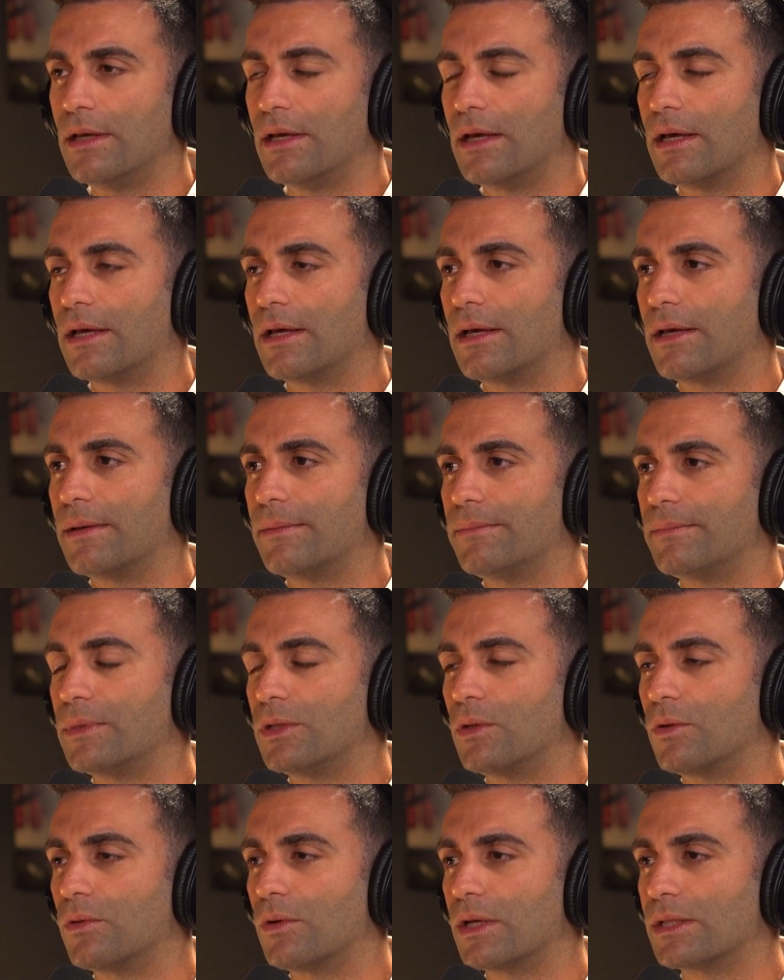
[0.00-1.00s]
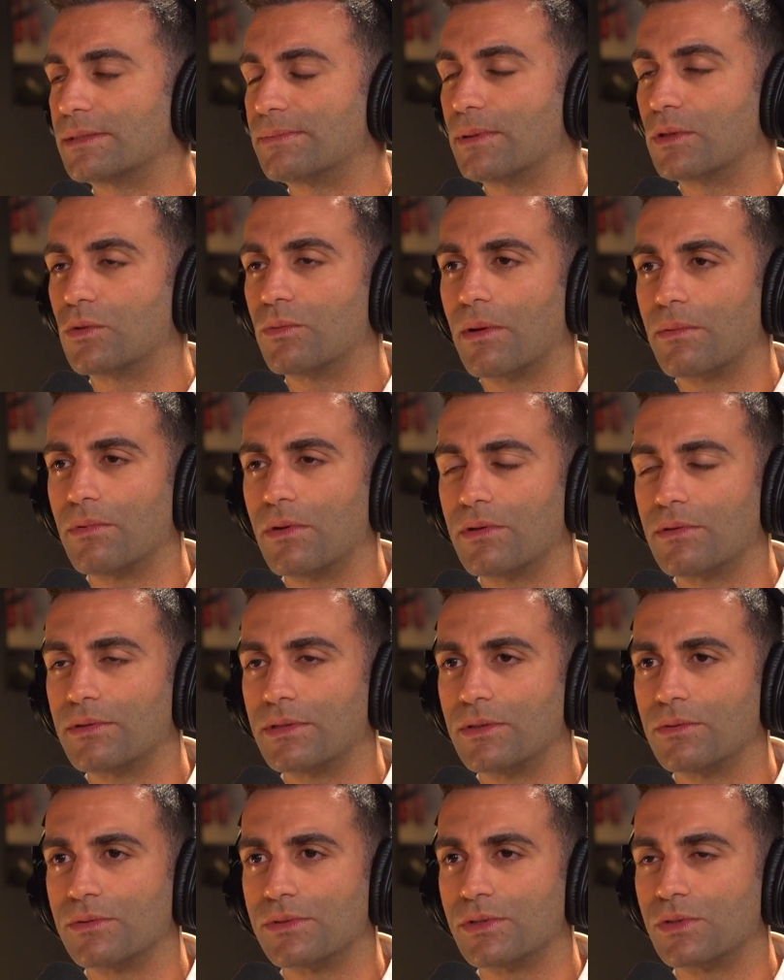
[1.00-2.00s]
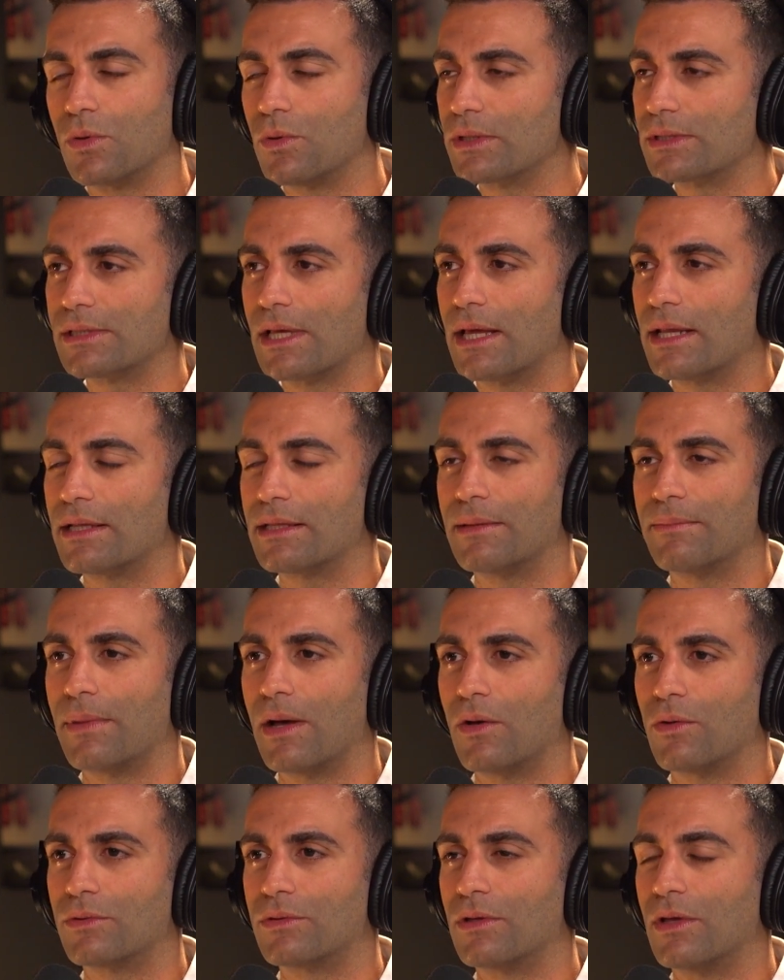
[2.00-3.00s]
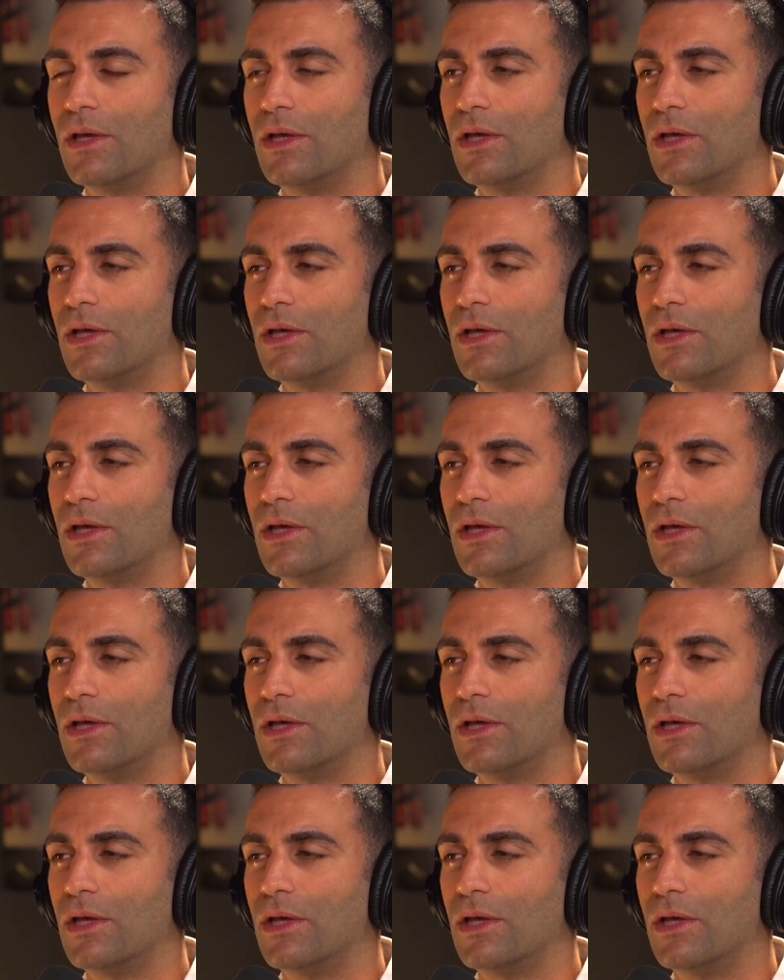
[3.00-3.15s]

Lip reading: I'd speak to my brother, and he was so excited about,